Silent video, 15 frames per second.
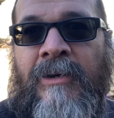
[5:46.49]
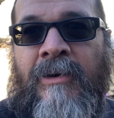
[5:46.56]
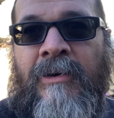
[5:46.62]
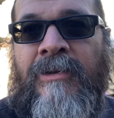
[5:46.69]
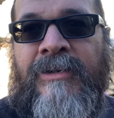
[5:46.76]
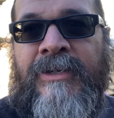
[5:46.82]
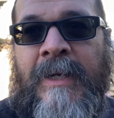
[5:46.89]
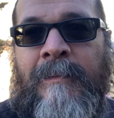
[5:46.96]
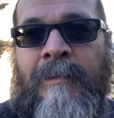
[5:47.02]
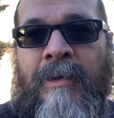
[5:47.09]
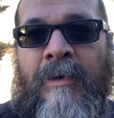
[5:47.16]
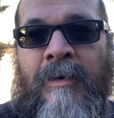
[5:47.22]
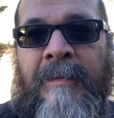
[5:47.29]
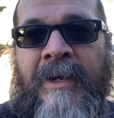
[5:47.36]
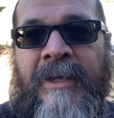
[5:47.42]
other Jeep,
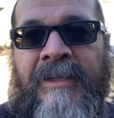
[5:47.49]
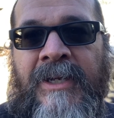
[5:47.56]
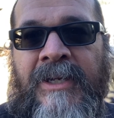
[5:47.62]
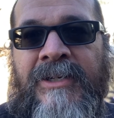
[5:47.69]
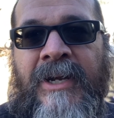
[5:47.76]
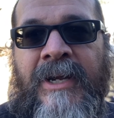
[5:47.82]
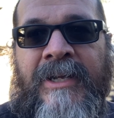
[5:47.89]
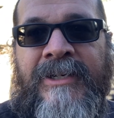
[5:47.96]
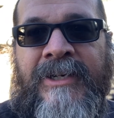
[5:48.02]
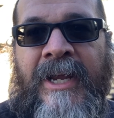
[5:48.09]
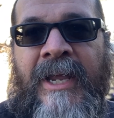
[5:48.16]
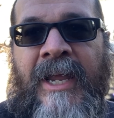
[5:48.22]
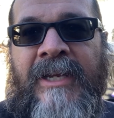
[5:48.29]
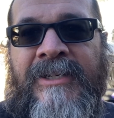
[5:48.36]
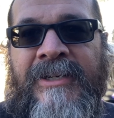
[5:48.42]
whether it be a TJ, a
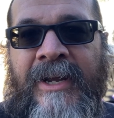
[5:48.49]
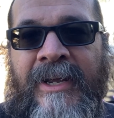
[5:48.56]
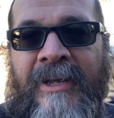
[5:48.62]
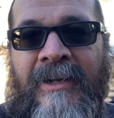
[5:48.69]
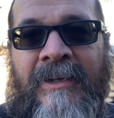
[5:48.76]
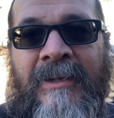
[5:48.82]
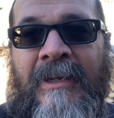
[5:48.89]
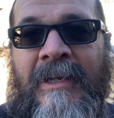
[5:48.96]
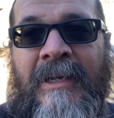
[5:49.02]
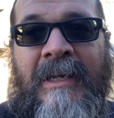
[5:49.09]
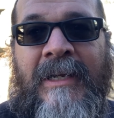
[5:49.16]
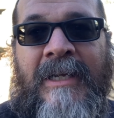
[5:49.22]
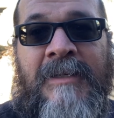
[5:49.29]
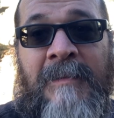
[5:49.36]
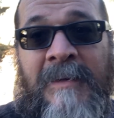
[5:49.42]
JK, JL.
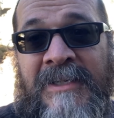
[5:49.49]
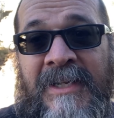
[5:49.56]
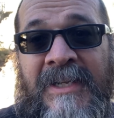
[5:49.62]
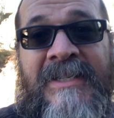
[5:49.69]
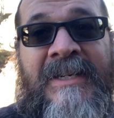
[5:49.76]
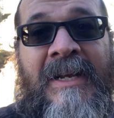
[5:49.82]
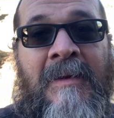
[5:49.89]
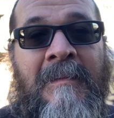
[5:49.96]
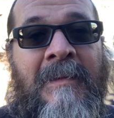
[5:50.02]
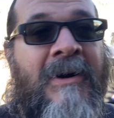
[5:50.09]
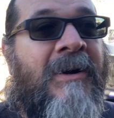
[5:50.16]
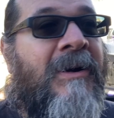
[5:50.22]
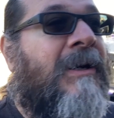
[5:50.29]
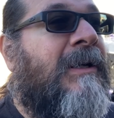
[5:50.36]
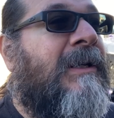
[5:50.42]
It's missing the sound bar.